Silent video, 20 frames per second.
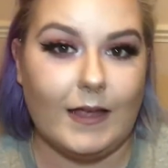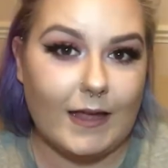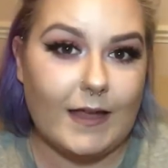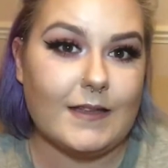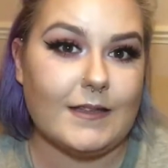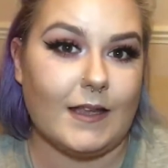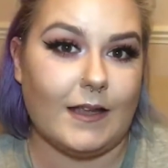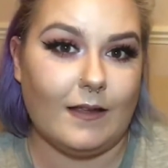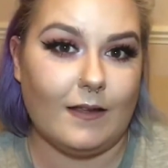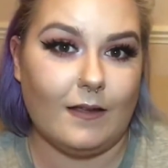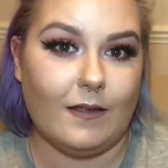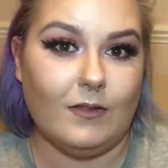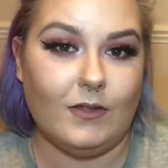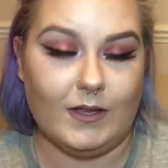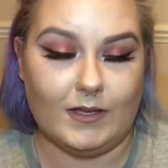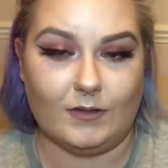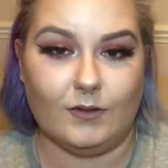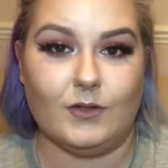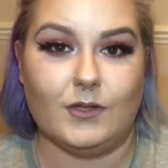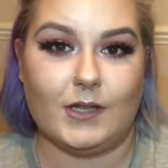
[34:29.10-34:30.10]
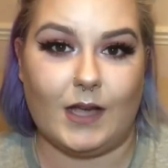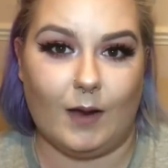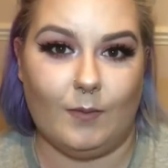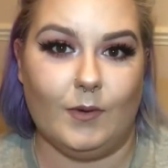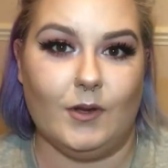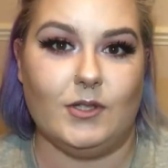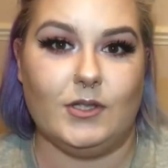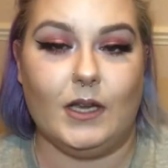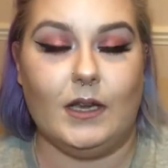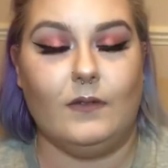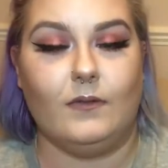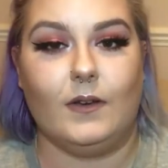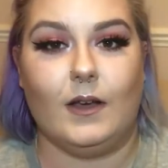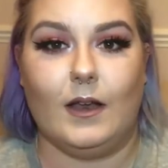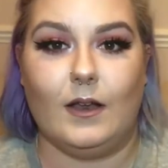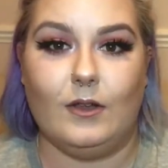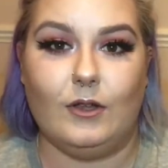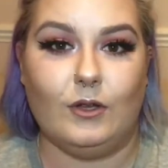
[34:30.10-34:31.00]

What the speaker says: easy these looks can be achieved, and it.